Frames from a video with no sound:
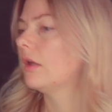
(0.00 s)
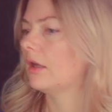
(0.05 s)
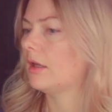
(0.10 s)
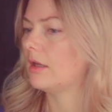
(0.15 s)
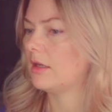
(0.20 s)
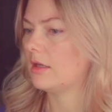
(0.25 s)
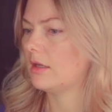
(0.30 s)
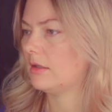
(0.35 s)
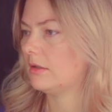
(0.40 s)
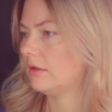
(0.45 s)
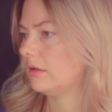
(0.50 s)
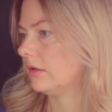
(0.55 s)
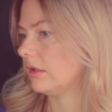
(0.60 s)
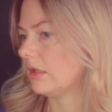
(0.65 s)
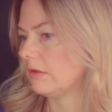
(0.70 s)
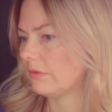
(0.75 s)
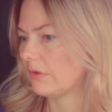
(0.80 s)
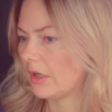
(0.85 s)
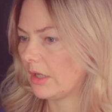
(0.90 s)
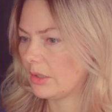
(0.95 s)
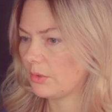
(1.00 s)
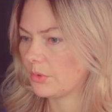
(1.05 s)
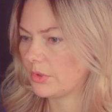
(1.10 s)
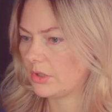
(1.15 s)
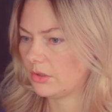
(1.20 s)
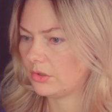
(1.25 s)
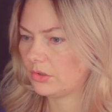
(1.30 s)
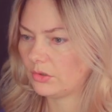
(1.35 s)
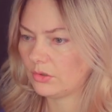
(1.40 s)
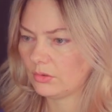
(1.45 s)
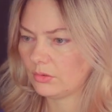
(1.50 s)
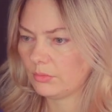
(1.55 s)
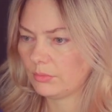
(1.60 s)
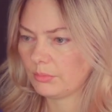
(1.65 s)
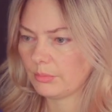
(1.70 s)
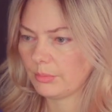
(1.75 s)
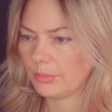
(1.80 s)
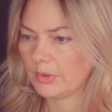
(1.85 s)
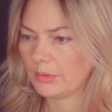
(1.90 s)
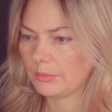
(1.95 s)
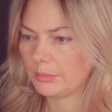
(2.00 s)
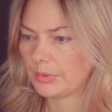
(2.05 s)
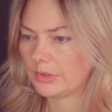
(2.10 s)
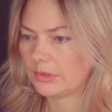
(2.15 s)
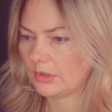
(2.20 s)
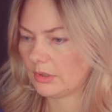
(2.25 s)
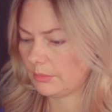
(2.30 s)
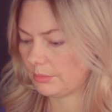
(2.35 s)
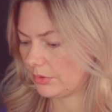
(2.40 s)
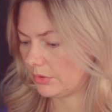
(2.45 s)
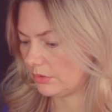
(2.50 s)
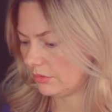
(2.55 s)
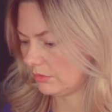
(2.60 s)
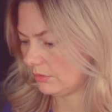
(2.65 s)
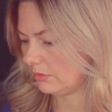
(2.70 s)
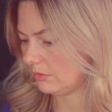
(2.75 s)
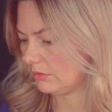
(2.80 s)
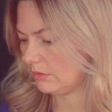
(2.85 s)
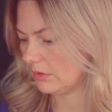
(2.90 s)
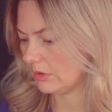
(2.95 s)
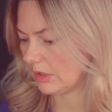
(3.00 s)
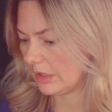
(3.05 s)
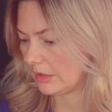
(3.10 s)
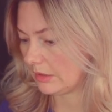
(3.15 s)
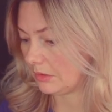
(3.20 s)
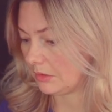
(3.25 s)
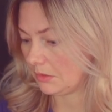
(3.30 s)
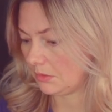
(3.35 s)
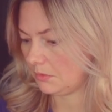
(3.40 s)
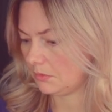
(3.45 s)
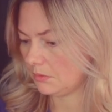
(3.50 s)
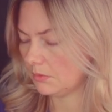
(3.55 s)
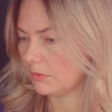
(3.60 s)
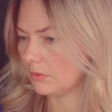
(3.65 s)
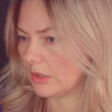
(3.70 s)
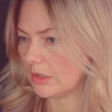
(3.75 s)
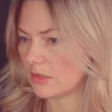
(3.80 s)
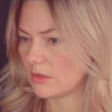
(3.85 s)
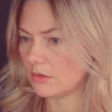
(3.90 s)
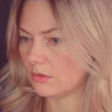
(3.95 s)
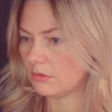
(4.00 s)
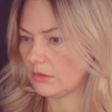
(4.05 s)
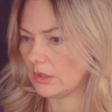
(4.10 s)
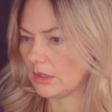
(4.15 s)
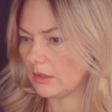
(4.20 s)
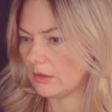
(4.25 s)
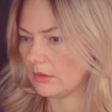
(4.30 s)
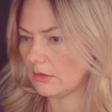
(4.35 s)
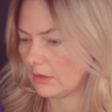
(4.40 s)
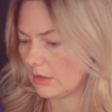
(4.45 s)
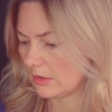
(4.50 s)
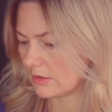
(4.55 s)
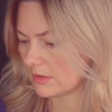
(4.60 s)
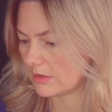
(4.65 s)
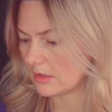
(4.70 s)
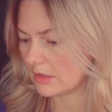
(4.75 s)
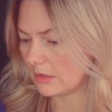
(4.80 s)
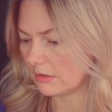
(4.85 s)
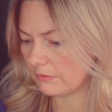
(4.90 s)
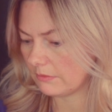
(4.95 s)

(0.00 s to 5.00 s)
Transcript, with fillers: And if I were to bump it up to, I don't know, let's do 10 and see